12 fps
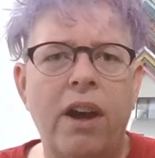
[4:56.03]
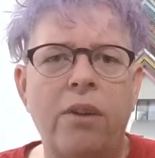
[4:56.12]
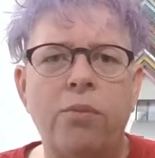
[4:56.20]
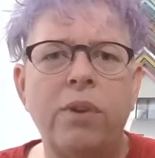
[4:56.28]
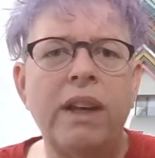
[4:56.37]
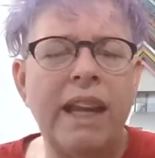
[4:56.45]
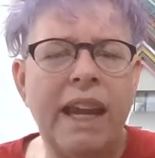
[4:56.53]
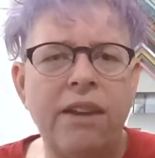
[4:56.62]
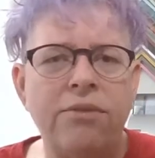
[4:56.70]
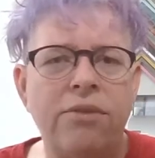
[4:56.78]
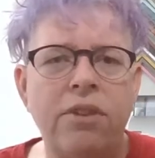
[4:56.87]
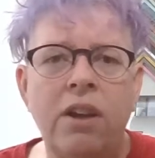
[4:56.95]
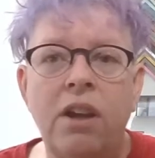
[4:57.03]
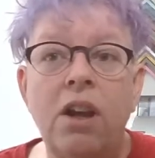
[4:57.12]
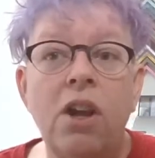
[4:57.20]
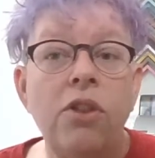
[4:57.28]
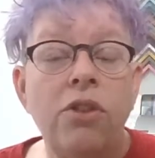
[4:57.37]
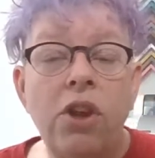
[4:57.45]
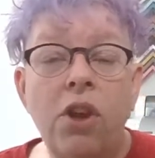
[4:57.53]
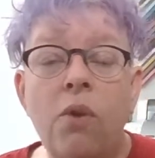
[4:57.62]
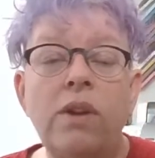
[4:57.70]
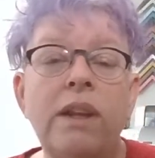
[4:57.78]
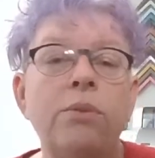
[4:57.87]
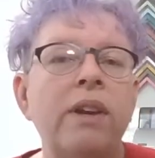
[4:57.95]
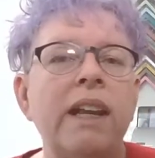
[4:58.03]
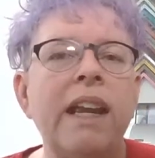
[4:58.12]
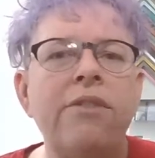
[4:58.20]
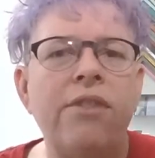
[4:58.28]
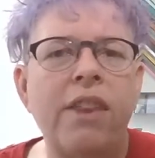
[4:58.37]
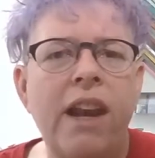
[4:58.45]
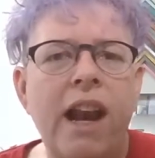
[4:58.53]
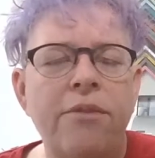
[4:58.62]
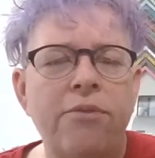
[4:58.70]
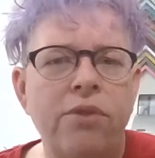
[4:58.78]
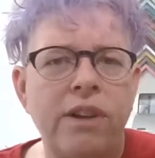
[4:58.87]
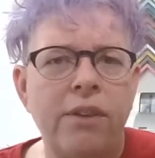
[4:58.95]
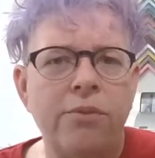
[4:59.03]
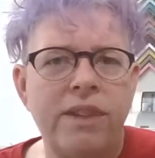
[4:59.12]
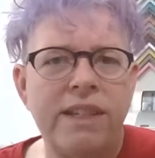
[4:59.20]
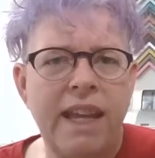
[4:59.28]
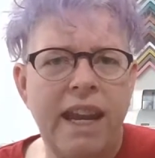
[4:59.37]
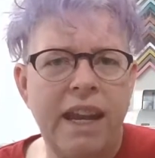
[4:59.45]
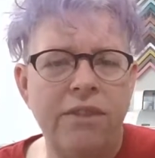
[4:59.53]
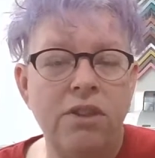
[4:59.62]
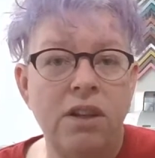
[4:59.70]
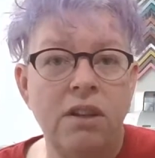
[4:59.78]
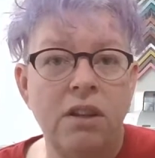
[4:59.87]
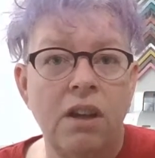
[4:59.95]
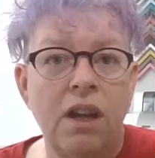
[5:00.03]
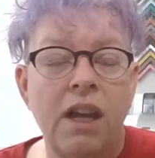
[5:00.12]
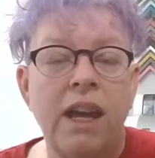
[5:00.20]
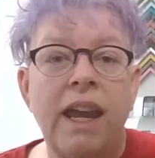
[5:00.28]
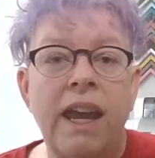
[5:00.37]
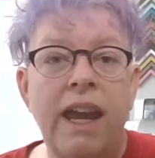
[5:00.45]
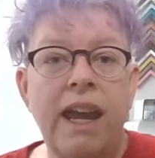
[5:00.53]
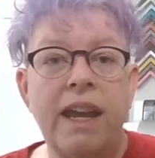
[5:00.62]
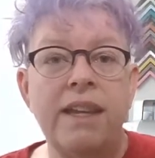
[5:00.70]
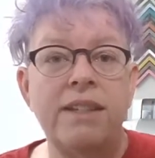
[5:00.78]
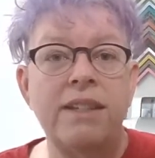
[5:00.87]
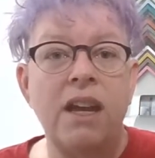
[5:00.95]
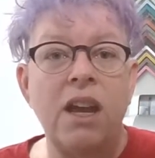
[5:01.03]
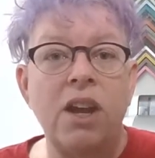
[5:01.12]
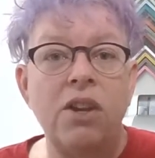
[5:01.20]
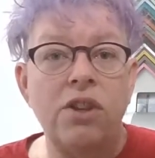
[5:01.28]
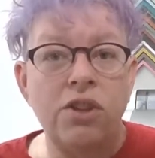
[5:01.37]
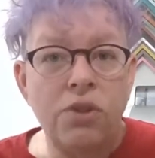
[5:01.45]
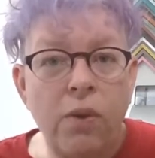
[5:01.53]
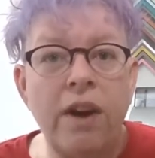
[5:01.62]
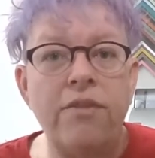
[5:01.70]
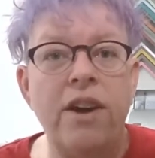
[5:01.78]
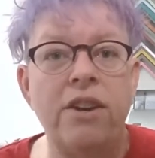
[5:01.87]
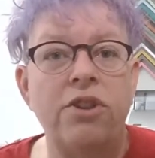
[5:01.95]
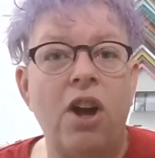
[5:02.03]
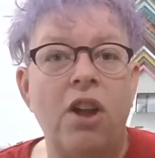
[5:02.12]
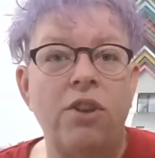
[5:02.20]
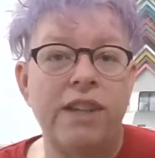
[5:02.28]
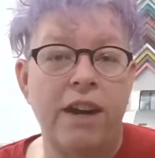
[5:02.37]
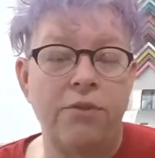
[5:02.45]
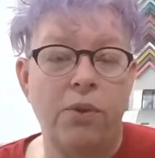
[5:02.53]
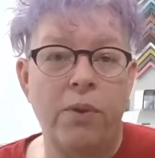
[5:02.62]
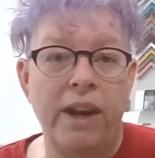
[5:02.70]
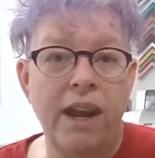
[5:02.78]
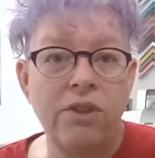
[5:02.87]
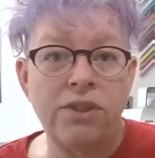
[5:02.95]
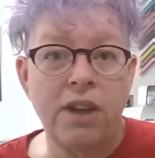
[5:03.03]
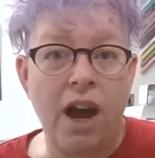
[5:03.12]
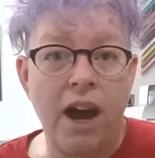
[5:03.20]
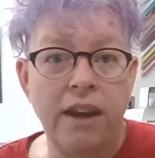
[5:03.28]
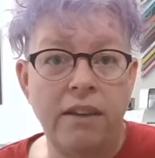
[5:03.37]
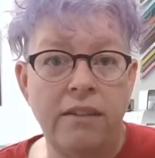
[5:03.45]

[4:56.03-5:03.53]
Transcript: relief. The only relief that I've received is the $1,200 everyone else got,